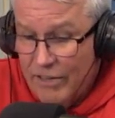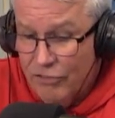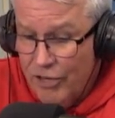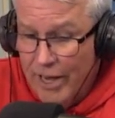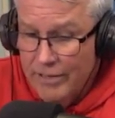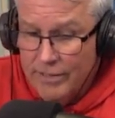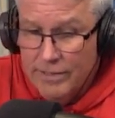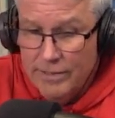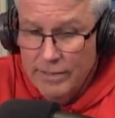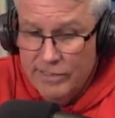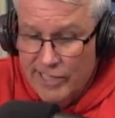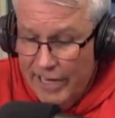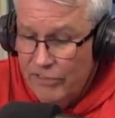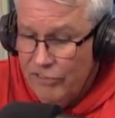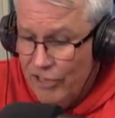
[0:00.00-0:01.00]
Sanchez
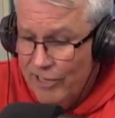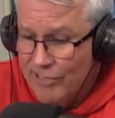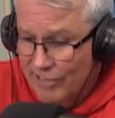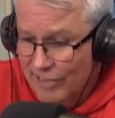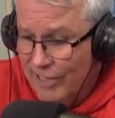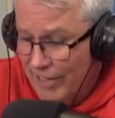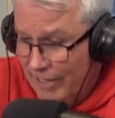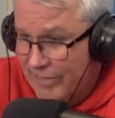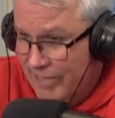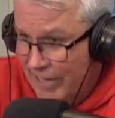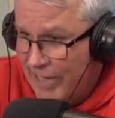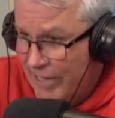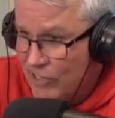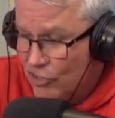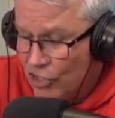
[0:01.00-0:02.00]

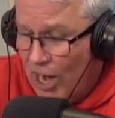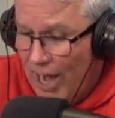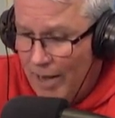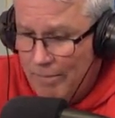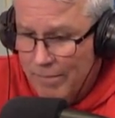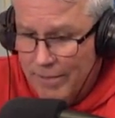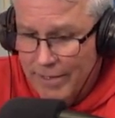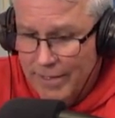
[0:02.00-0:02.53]
did his job.